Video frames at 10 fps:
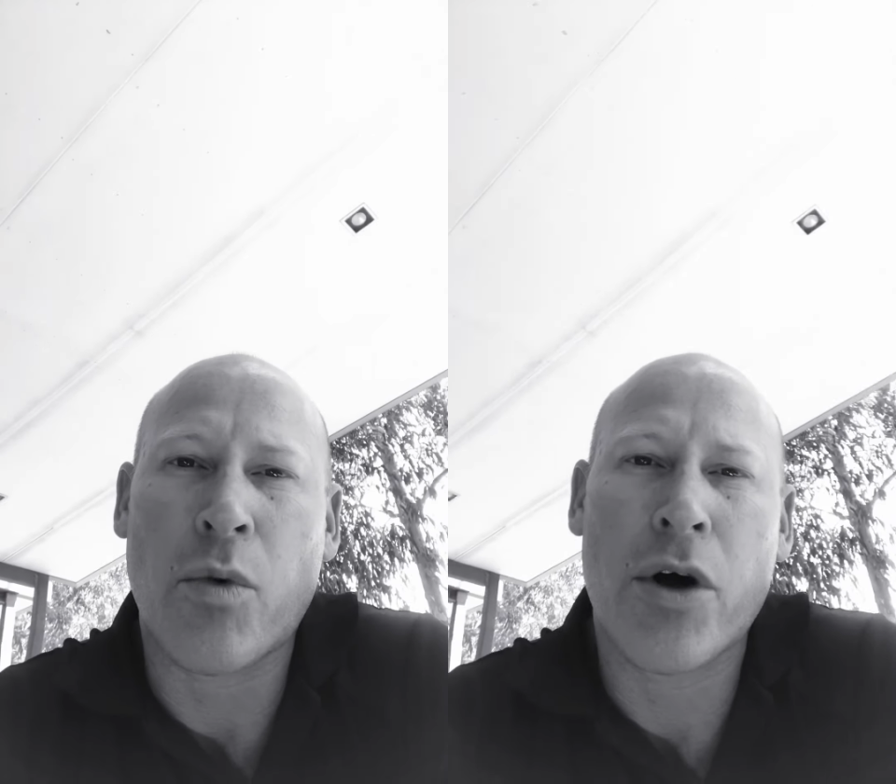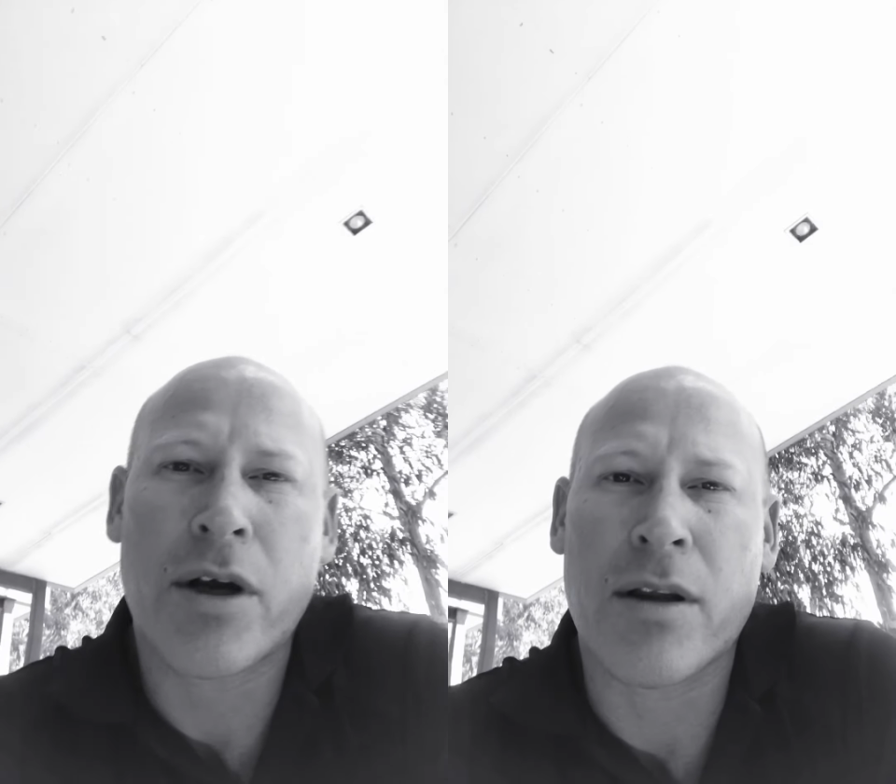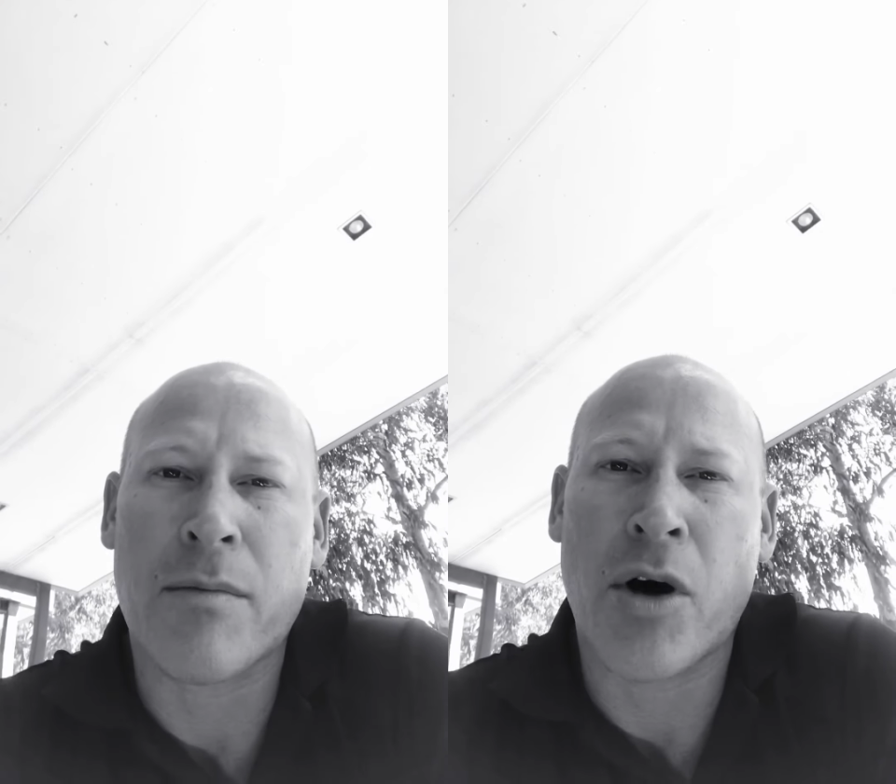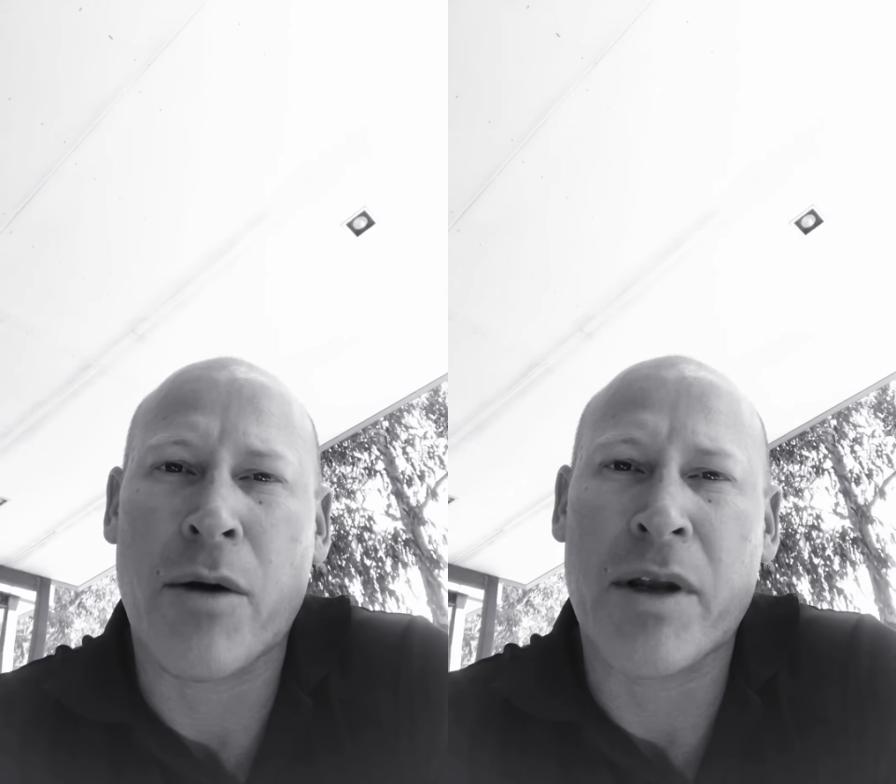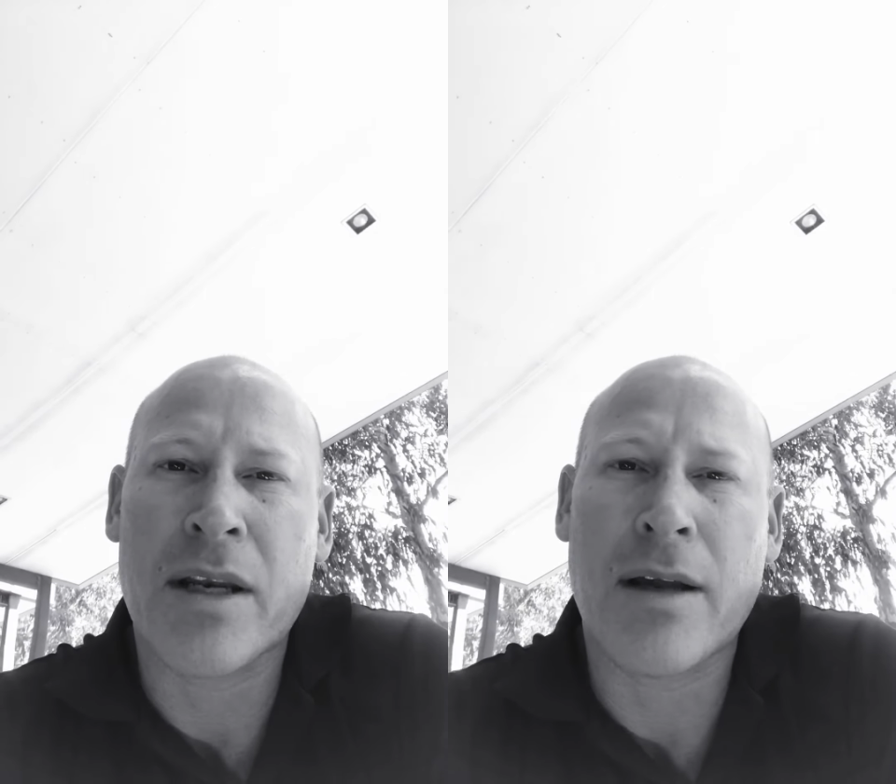work at the
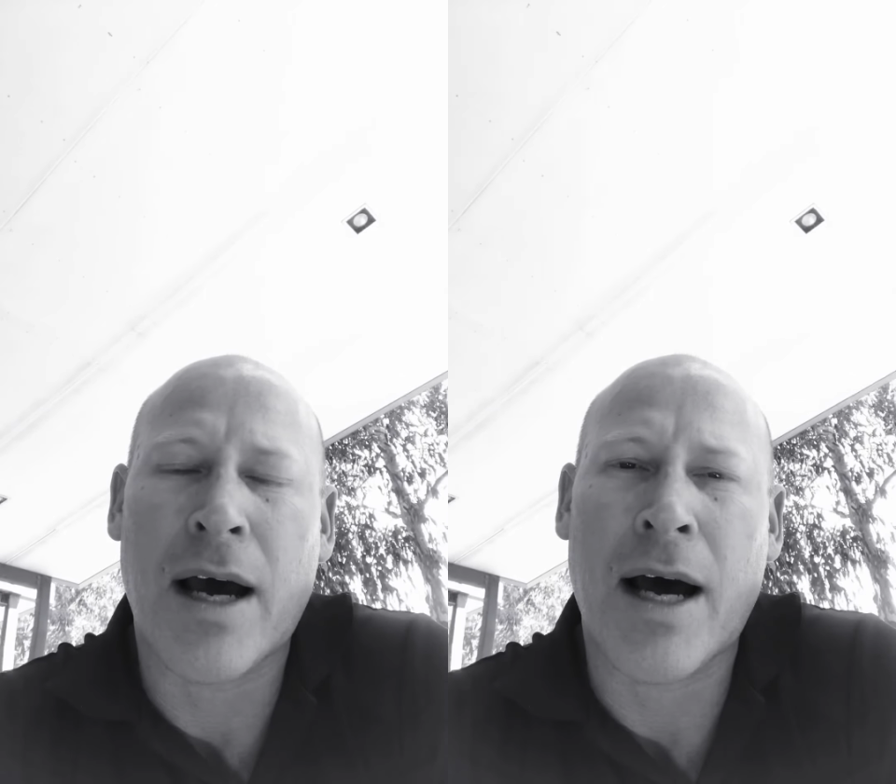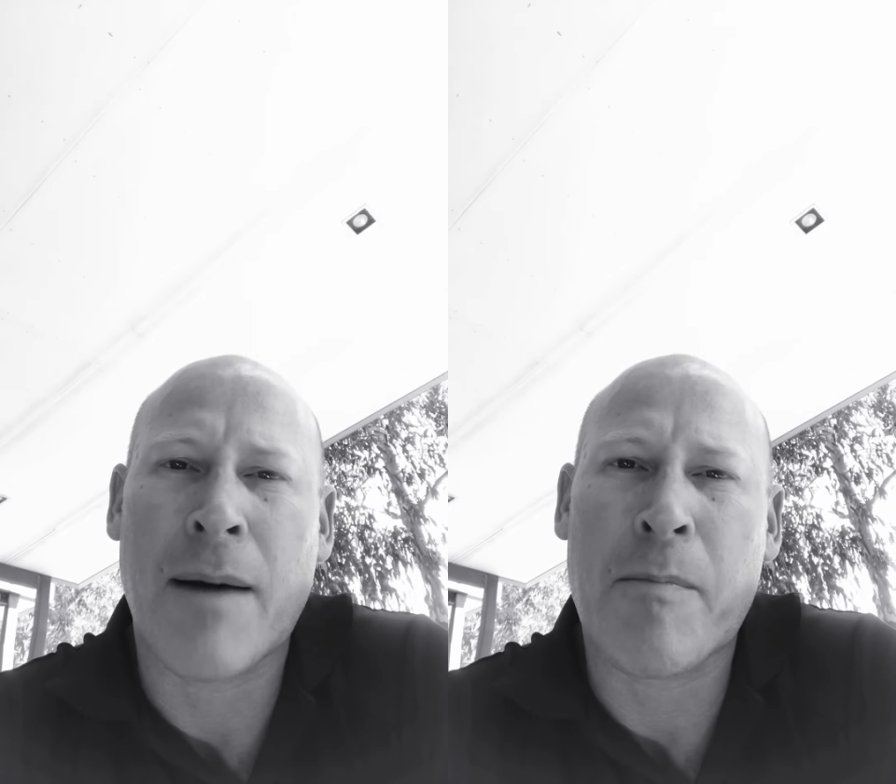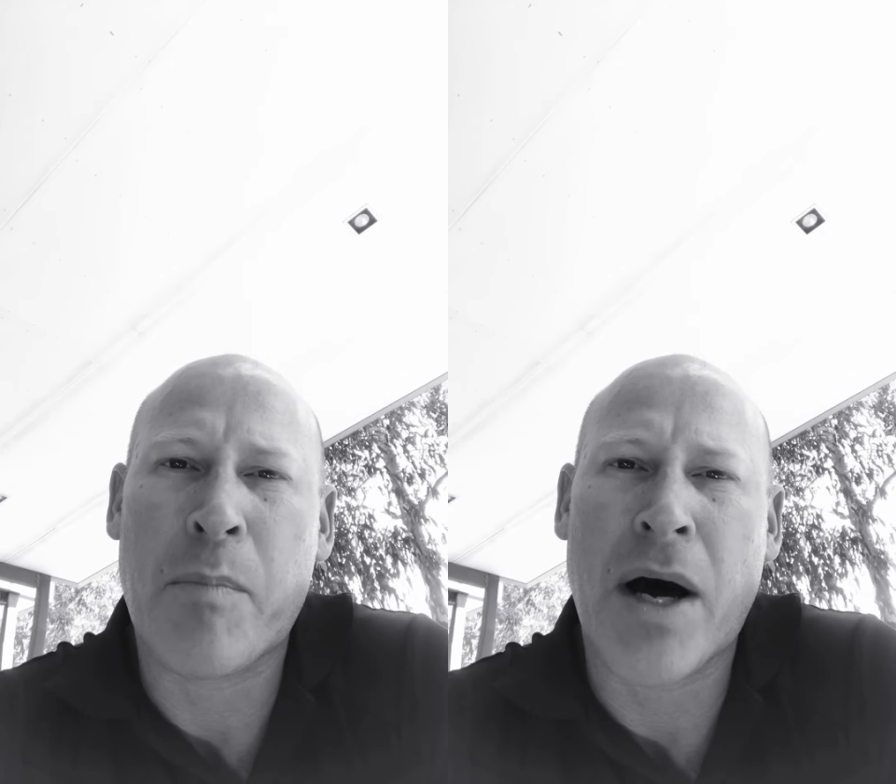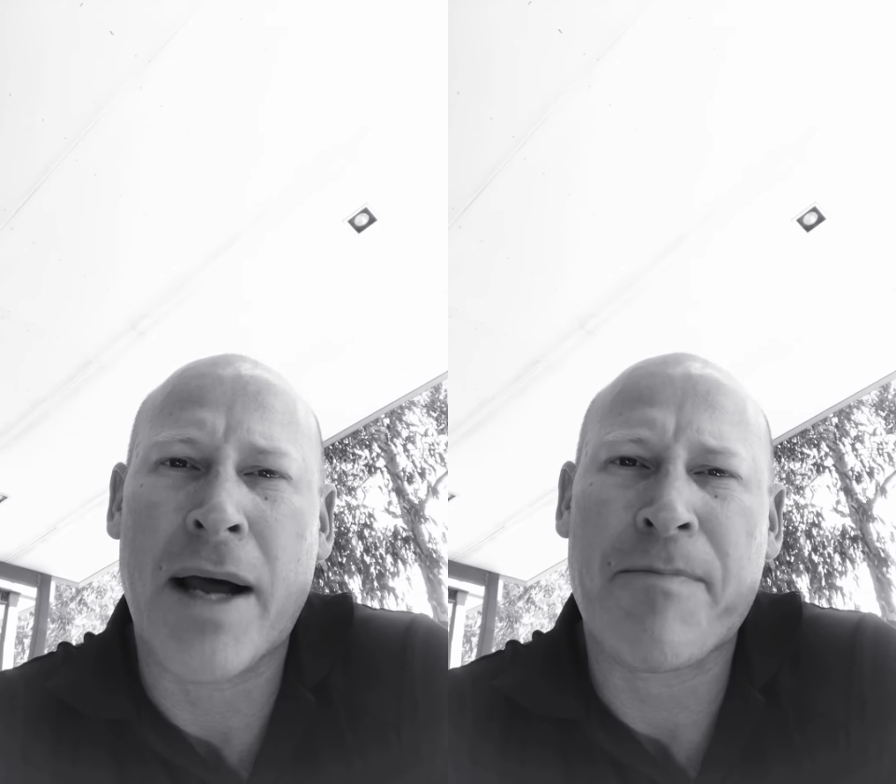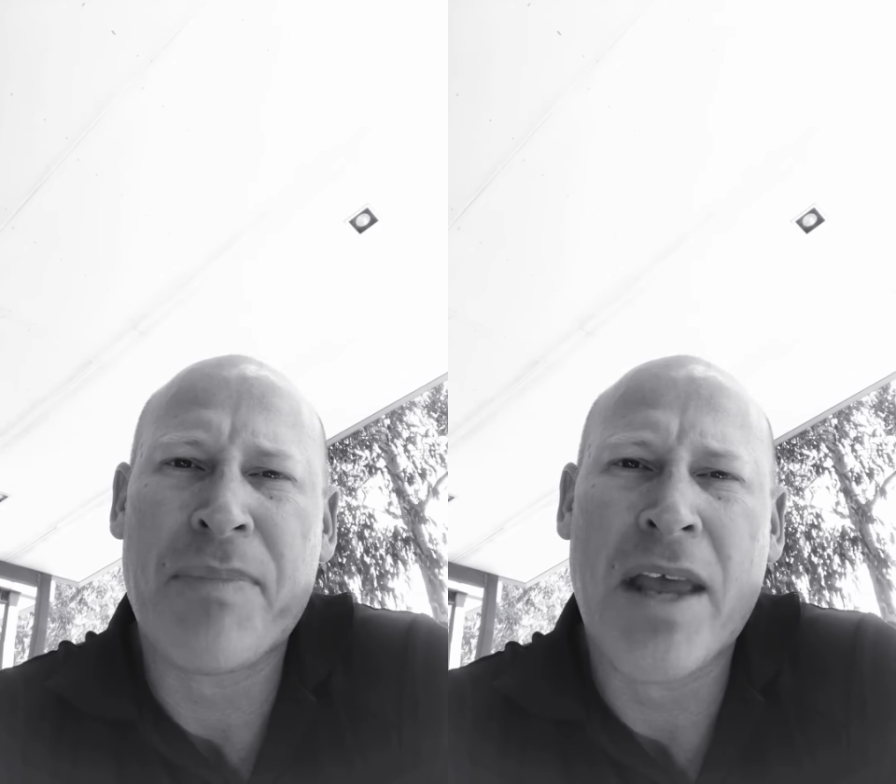moment. But